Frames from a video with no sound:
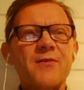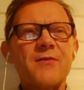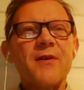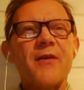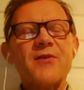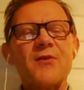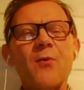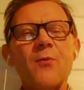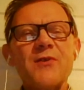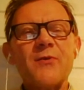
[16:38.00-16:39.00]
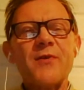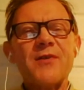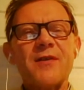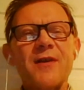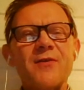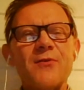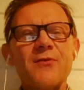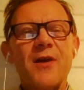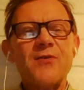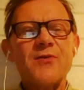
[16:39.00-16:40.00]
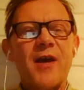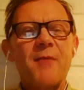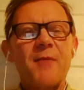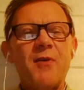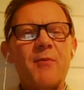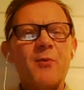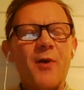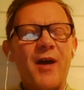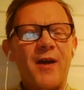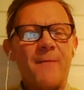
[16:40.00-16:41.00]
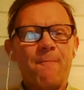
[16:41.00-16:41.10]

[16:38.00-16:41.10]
there is always a risk that you scare people away.